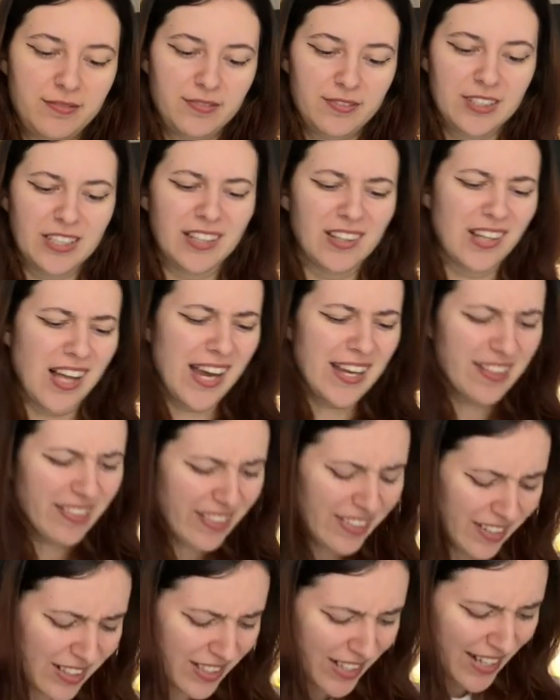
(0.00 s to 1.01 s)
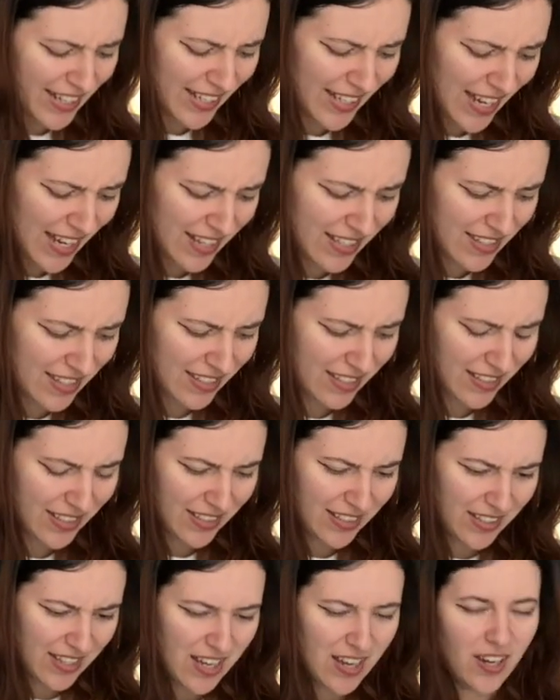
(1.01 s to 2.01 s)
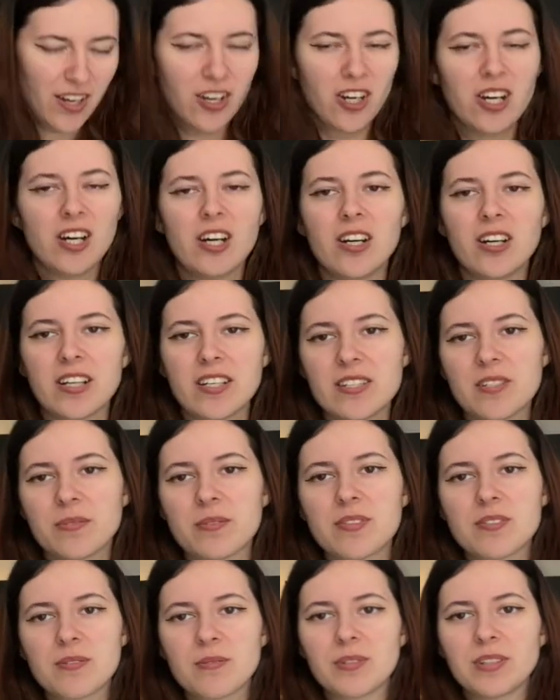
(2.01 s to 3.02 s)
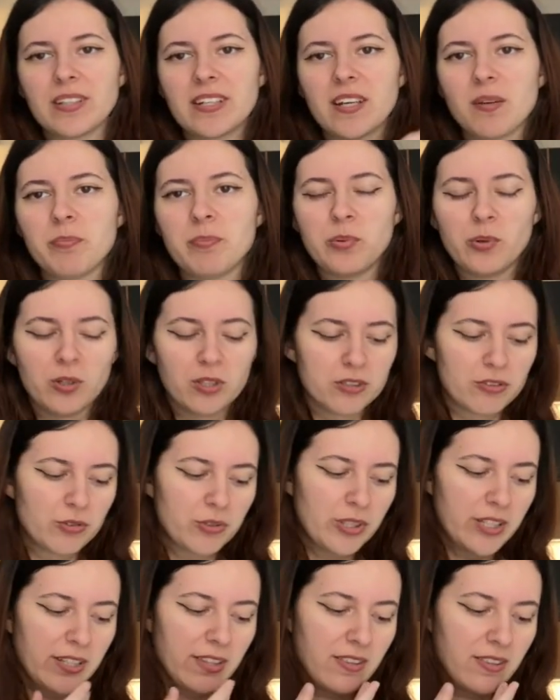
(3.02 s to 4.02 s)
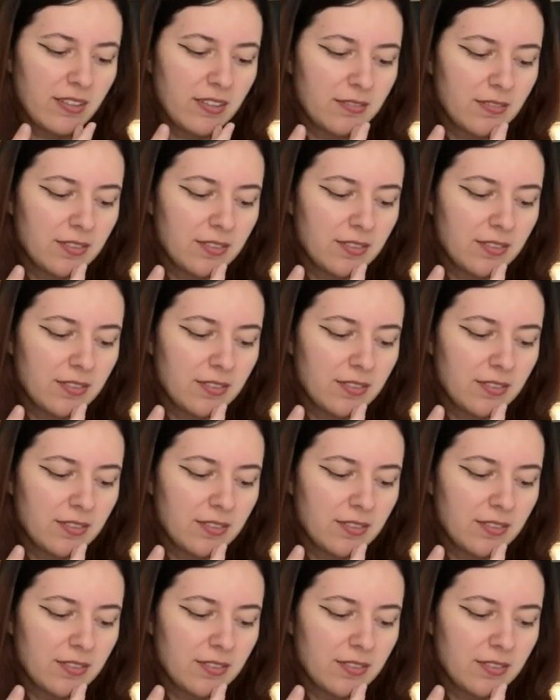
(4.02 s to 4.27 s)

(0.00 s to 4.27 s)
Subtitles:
a line there, I guess. Oh, because I was doing like a Polaroid thing.